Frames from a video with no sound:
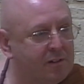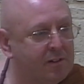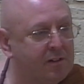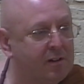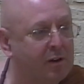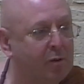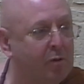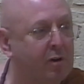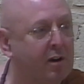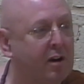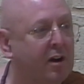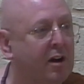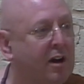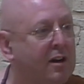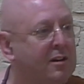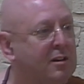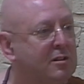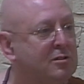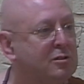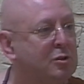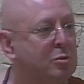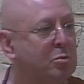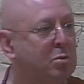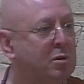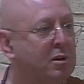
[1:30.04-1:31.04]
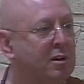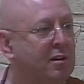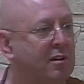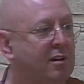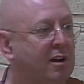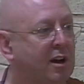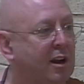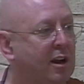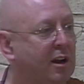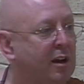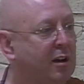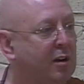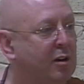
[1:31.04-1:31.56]
When I disappear and I
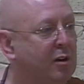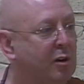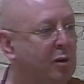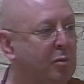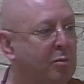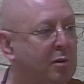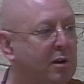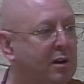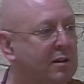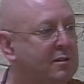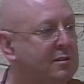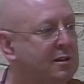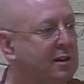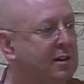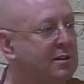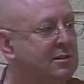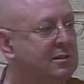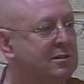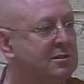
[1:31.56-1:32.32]
let go, meditation